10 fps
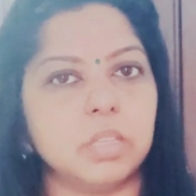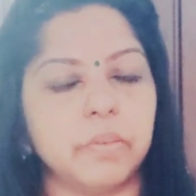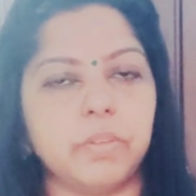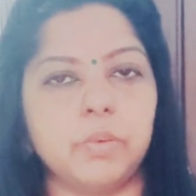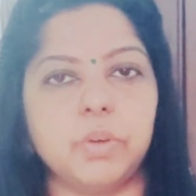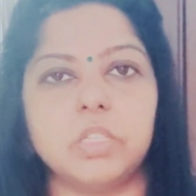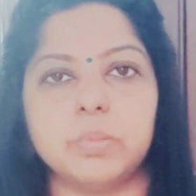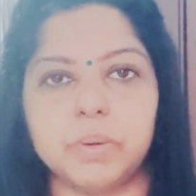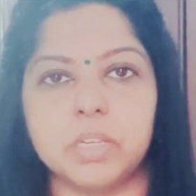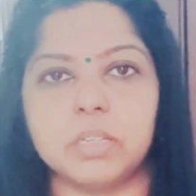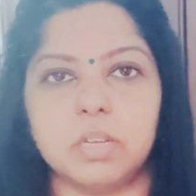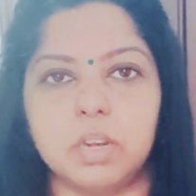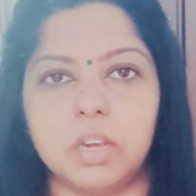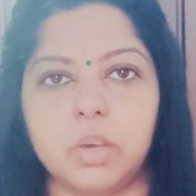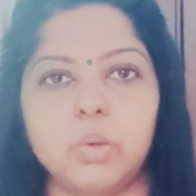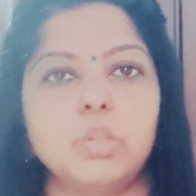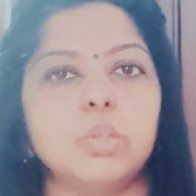is everyone's personal account.